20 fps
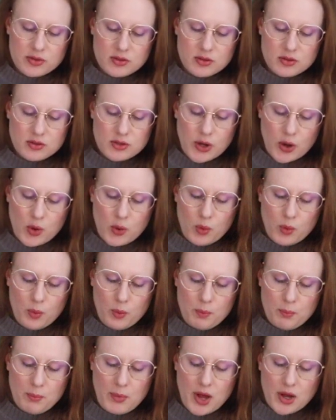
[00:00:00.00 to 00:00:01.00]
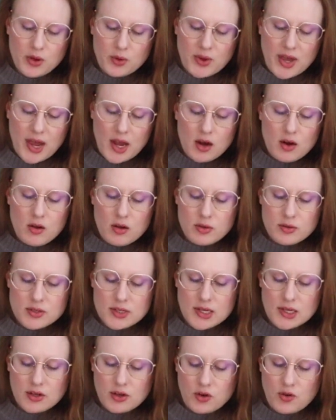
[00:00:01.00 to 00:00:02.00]
So
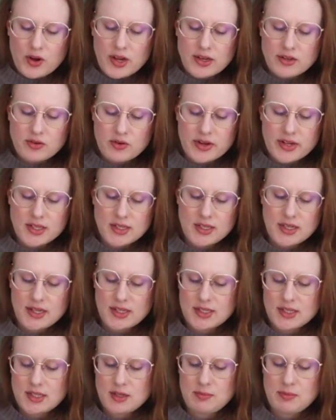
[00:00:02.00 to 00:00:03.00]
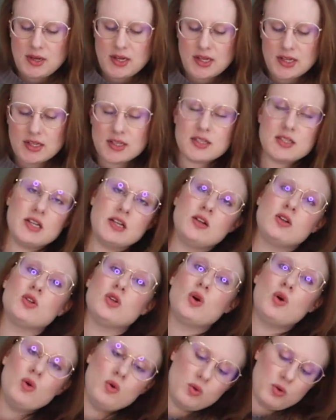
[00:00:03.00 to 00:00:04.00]
monoceros in Greek translates to meaning
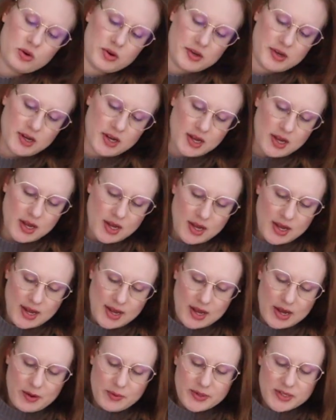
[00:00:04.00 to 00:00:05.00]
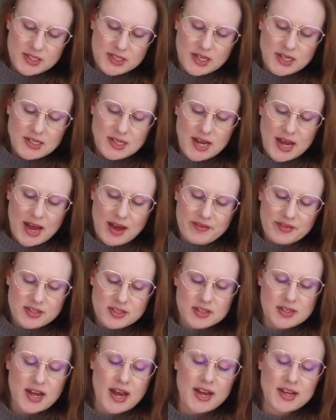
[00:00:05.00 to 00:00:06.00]
single horn. It was said to have a
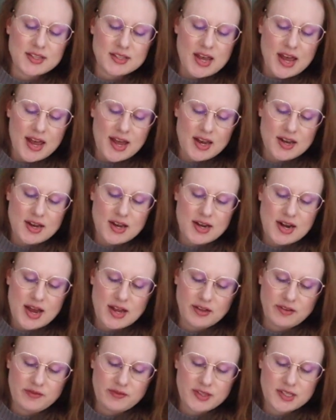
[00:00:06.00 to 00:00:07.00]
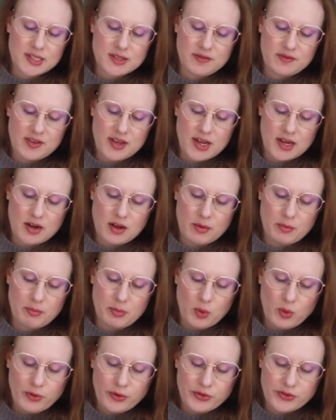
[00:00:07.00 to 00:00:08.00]
stag's head, an elephant's feet, a
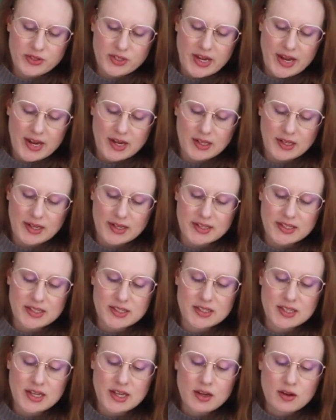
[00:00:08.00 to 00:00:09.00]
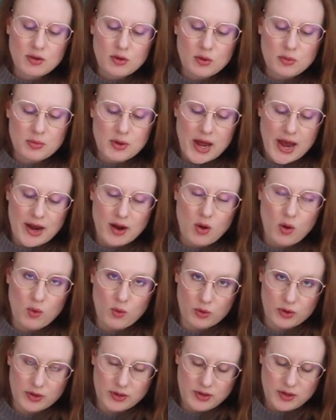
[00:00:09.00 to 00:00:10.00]
boar's tail, and a single black
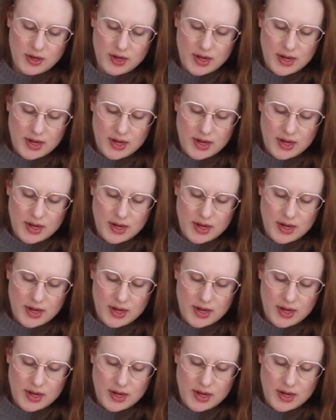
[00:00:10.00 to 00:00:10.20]
horn.